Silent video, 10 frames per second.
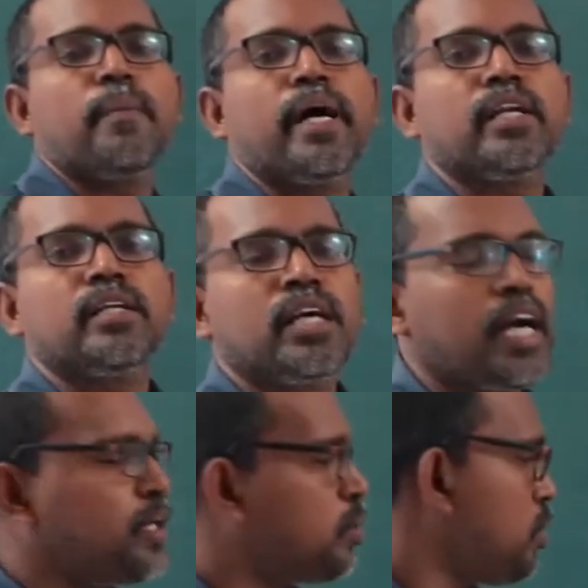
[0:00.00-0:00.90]
and
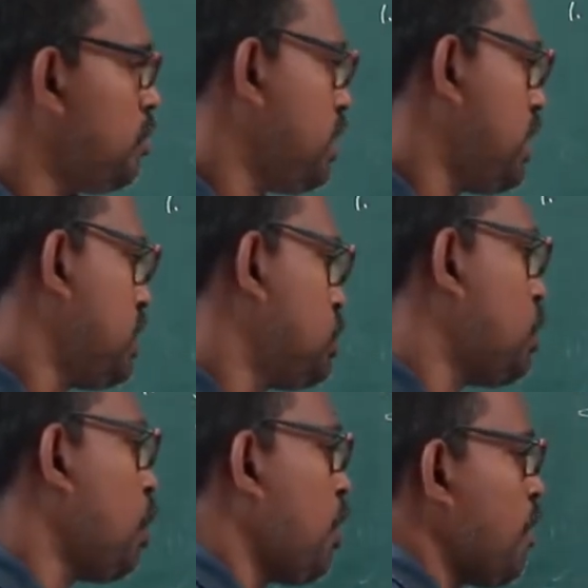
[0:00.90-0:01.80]
hydrochloric acid.
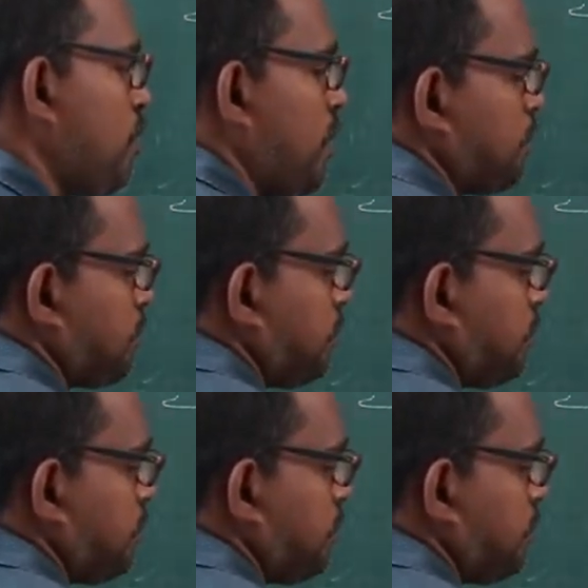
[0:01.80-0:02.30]
Chloroform.